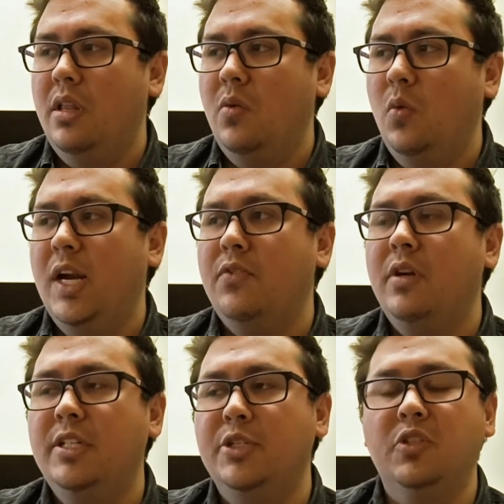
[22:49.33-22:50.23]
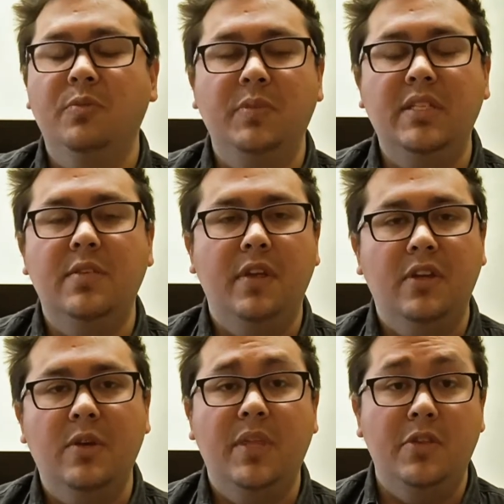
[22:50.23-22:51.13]
Whatever additional means of
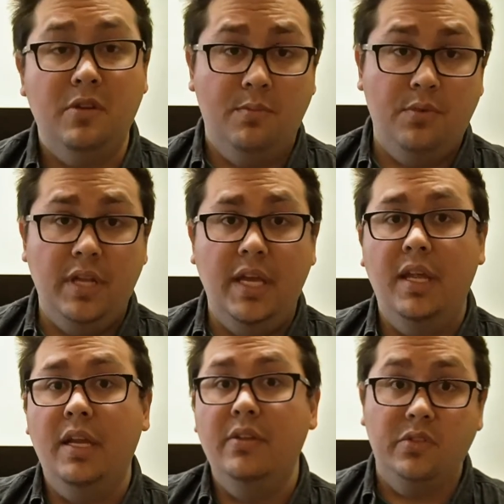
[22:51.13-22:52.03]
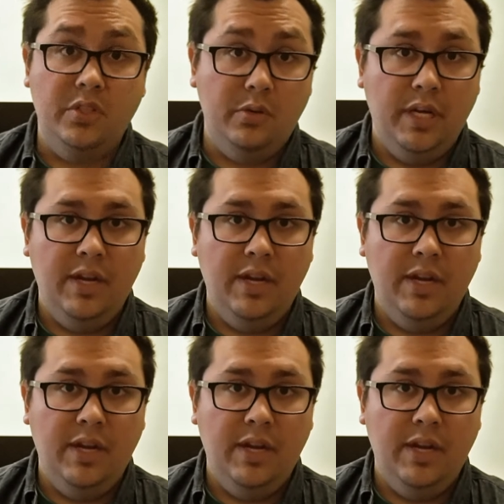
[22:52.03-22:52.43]
income that you can bring in, do it.